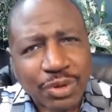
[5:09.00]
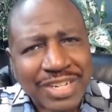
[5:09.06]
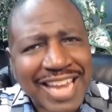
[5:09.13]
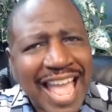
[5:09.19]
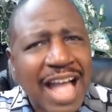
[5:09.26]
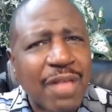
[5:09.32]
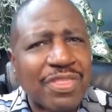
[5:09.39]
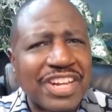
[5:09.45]

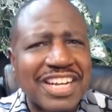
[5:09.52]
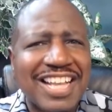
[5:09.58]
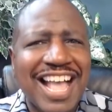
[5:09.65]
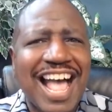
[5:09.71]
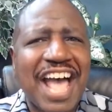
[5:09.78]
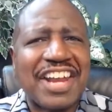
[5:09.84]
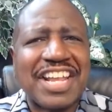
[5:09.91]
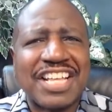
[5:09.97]
now that
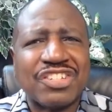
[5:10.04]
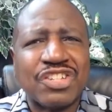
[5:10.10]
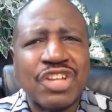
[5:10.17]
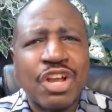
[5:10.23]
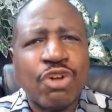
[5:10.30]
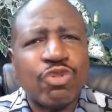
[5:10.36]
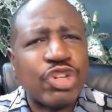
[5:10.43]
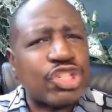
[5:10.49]
God has
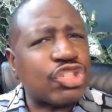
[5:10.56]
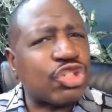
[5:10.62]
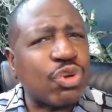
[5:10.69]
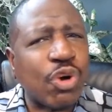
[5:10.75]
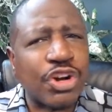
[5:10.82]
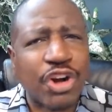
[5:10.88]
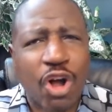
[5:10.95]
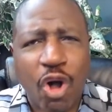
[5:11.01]

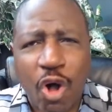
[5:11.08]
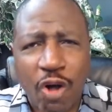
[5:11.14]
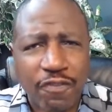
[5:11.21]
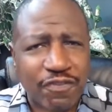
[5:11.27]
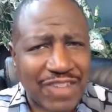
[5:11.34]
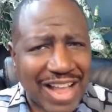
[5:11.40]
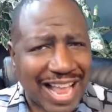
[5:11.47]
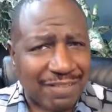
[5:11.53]
restored all
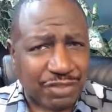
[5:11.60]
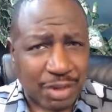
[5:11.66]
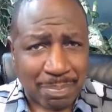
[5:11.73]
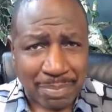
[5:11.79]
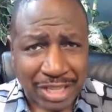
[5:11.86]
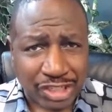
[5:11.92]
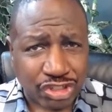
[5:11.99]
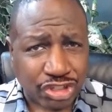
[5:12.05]
five
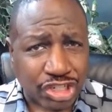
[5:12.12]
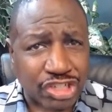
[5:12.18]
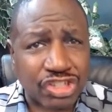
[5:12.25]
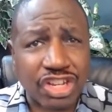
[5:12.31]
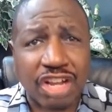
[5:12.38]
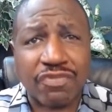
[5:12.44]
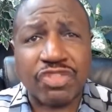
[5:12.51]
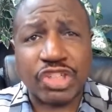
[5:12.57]
dimensions
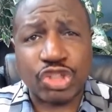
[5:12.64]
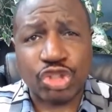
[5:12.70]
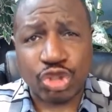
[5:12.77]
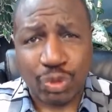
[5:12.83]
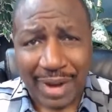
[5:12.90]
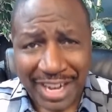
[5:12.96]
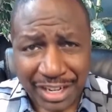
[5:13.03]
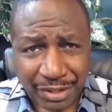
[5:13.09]
of the
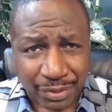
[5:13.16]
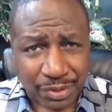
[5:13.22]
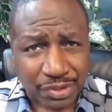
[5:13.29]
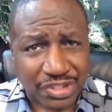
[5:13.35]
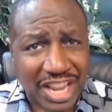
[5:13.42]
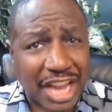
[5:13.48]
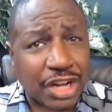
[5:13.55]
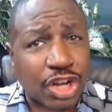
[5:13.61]
trainers
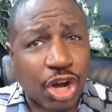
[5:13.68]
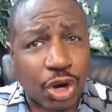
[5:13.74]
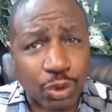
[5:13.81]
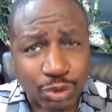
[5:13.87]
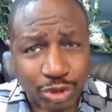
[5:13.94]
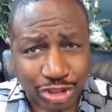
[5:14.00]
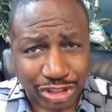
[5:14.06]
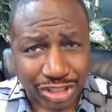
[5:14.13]
and
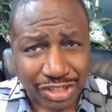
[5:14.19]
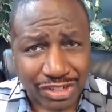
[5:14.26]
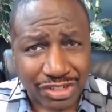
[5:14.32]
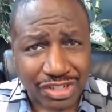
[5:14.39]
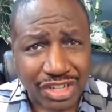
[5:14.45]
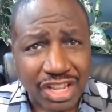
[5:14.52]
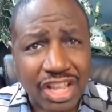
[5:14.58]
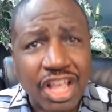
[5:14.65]

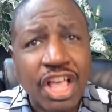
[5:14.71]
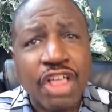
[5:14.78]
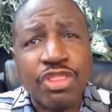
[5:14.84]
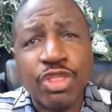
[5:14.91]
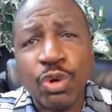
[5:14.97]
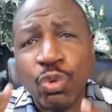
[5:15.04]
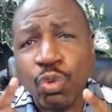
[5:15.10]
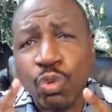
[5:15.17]
coaches,
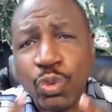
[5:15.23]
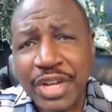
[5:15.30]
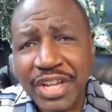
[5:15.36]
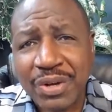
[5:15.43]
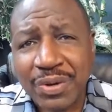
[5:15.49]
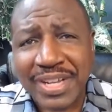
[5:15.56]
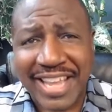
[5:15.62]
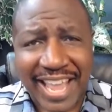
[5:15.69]
the
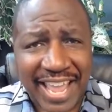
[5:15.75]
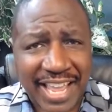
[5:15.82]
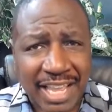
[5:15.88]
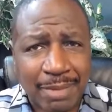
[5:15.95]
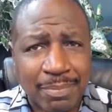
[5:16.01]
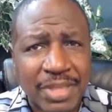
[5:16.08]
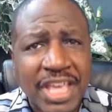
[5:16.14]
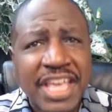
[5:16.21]
real
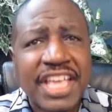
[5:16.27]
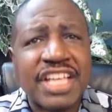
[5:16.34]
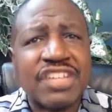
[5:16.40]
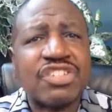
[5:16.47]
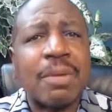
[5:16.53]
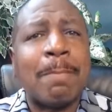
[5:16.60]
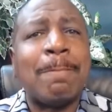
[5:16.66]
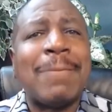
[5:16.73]
game is
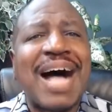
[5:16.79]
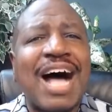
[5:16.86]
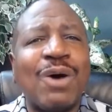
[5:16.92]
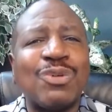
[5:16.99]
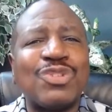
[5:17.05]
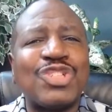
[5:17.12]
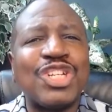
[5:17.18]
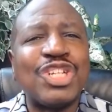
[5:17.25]

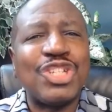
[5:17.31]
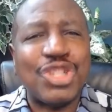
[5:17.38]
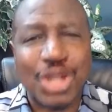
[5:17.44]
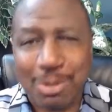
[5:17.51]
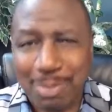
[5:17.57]
about to